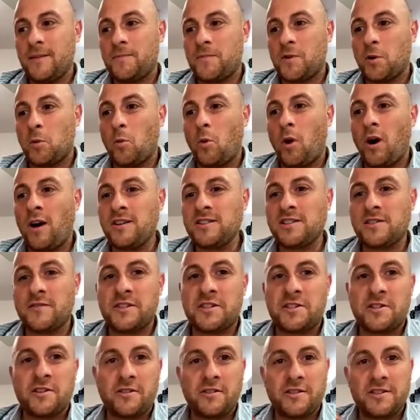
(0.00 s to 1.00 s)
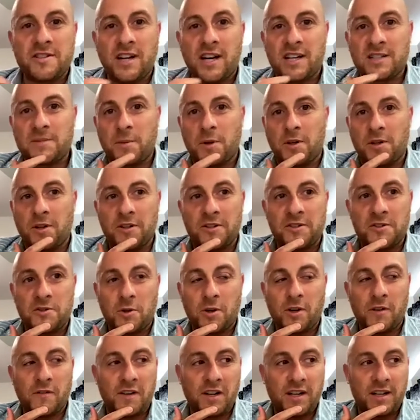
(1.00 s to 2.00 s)
the walls of a children's hospital are
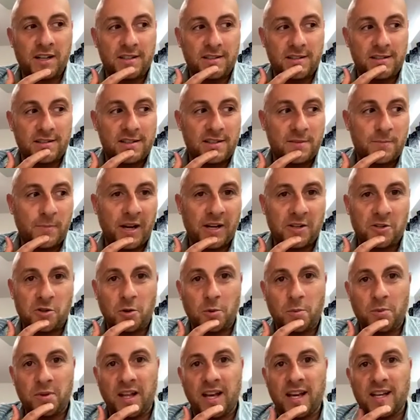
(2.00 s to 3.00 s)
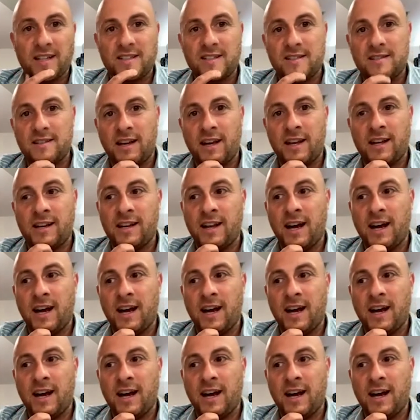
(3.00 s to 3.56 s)
sort of a special place and